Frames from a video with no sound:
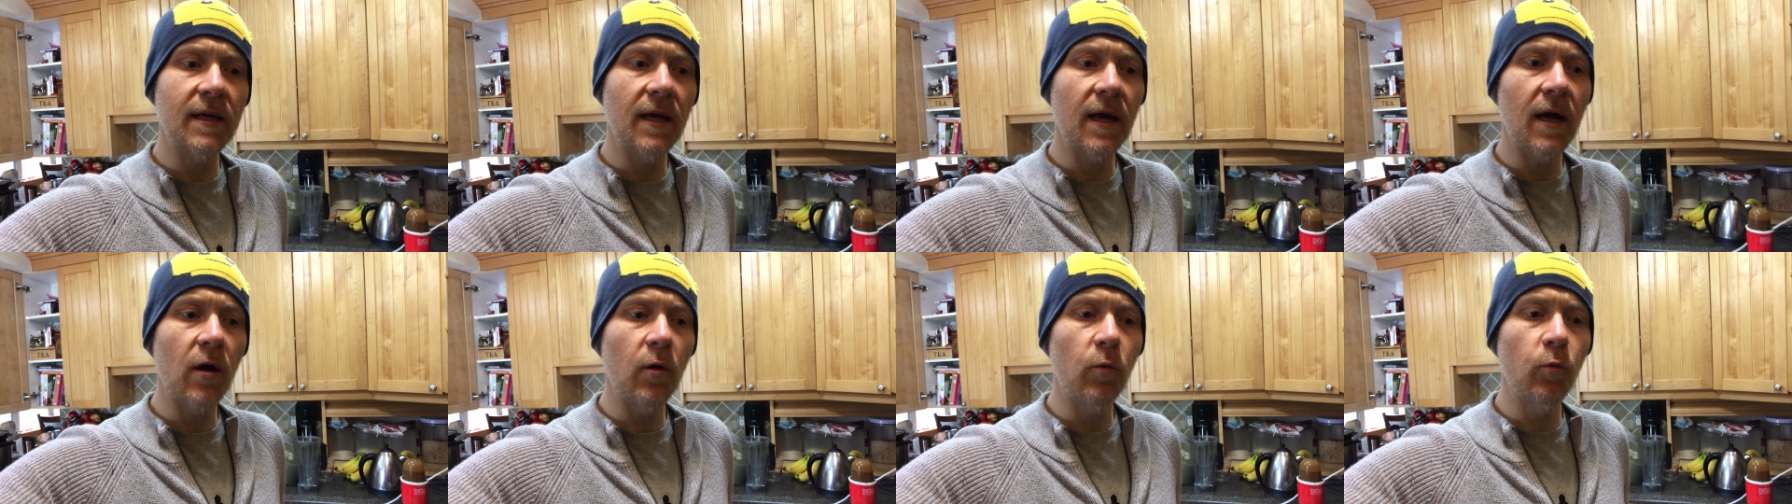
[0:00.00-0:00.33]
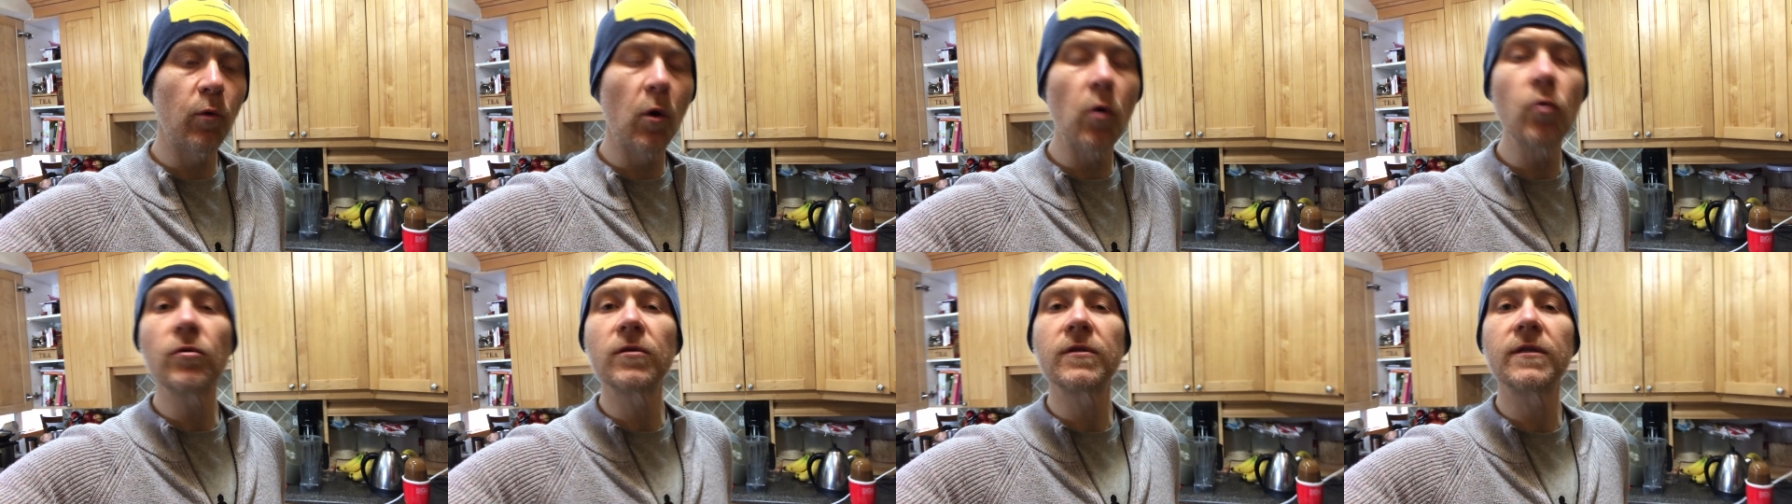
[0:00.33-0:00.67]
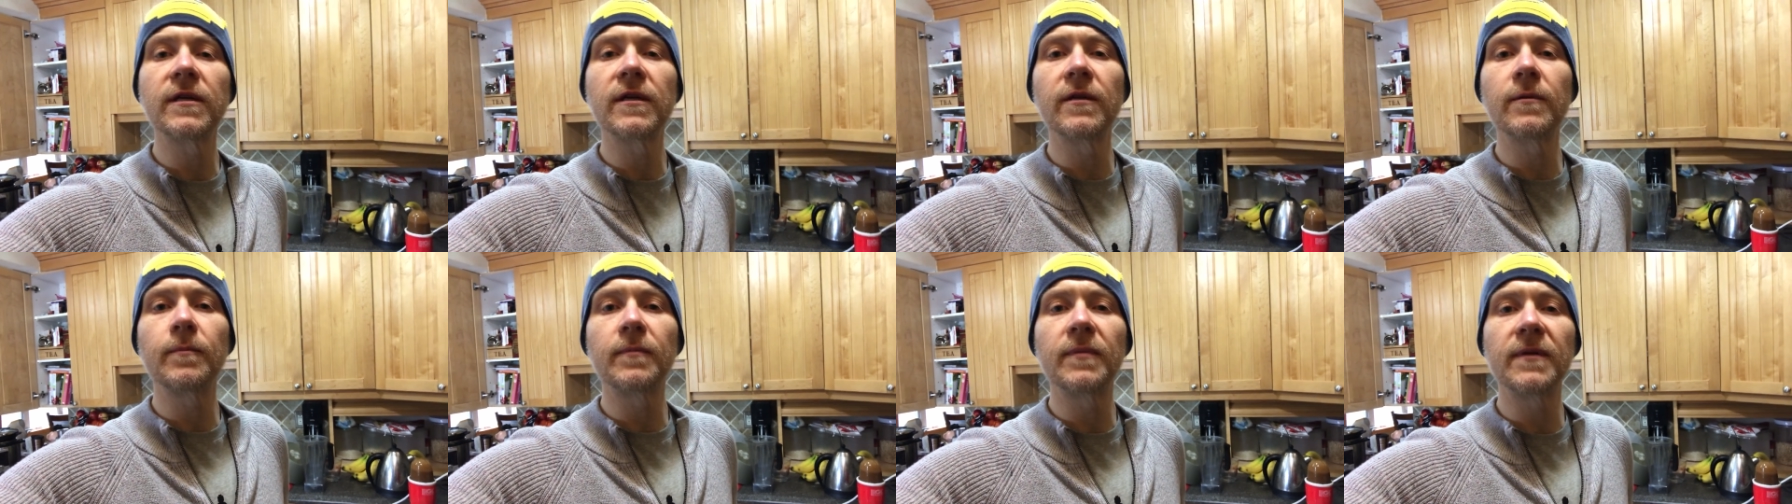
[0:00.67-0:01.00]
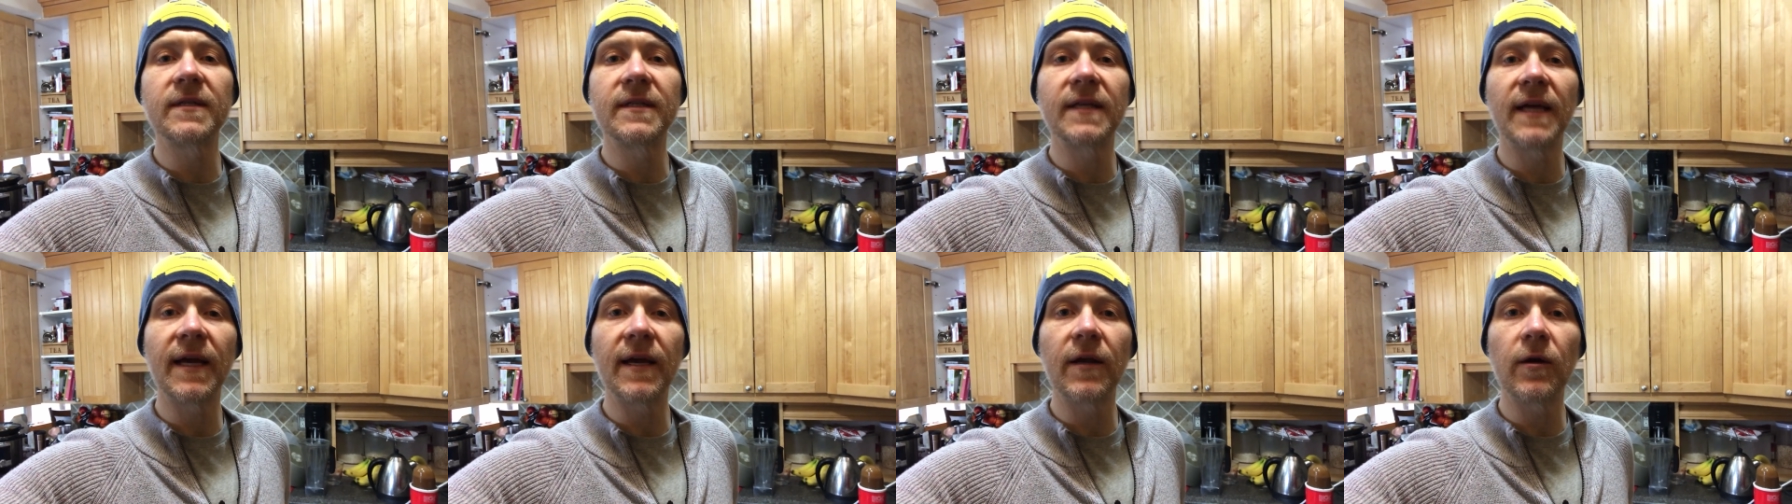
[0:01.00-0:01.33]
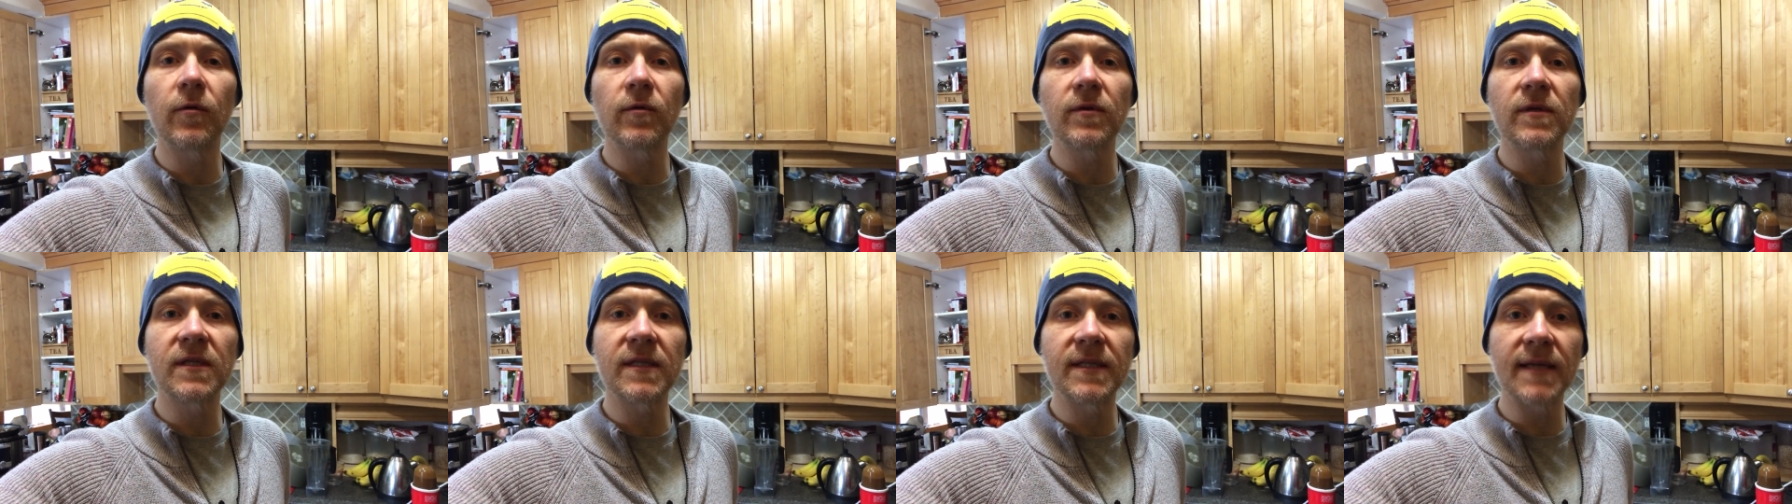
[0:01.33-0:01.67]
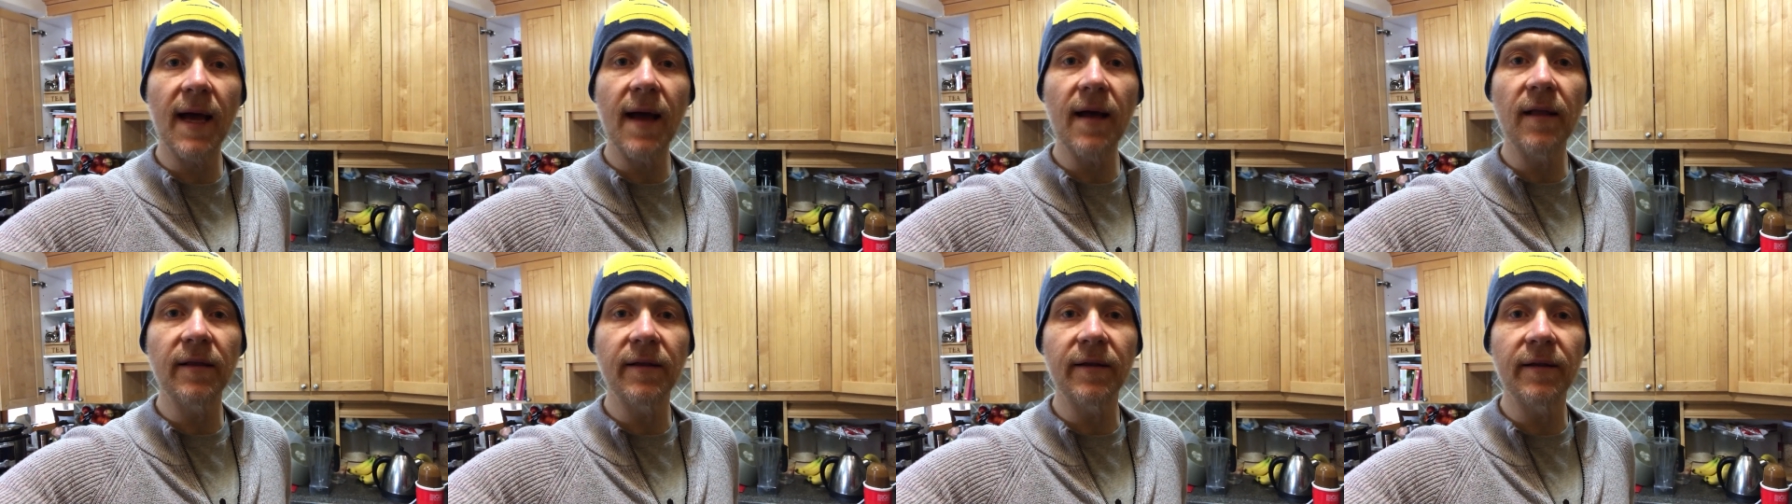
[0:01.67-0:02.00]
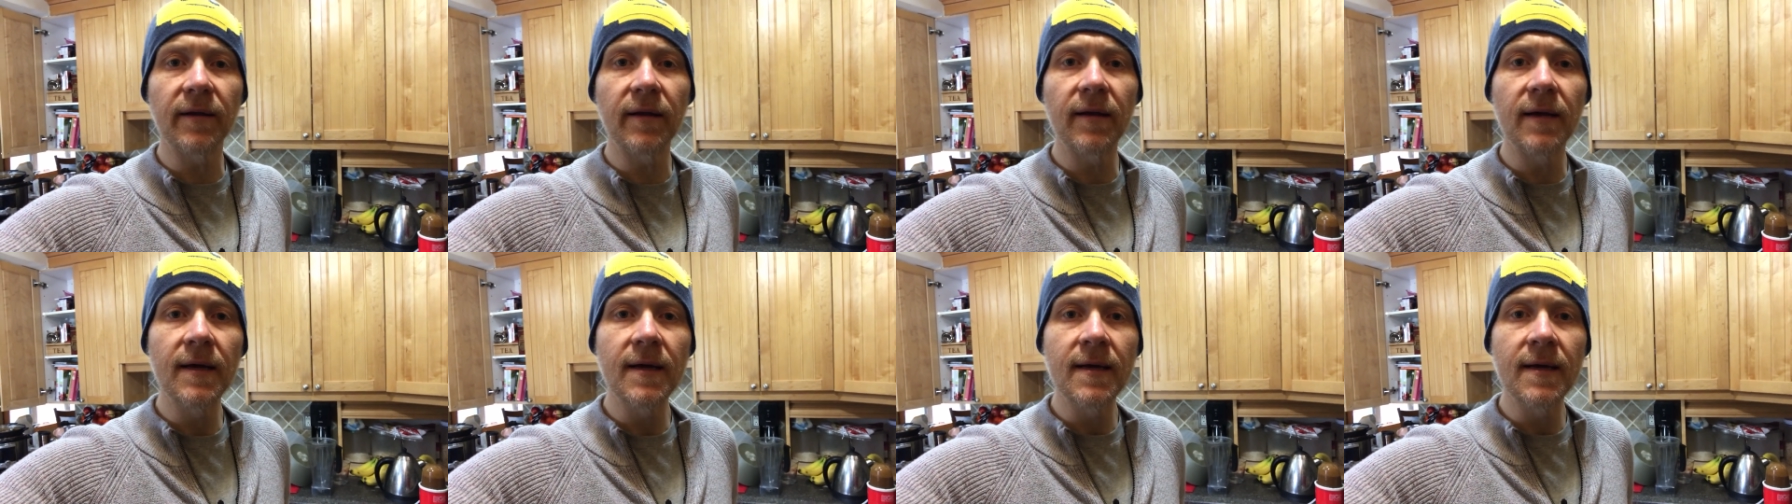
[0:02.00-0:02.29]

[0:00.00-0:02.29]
roasted potato salad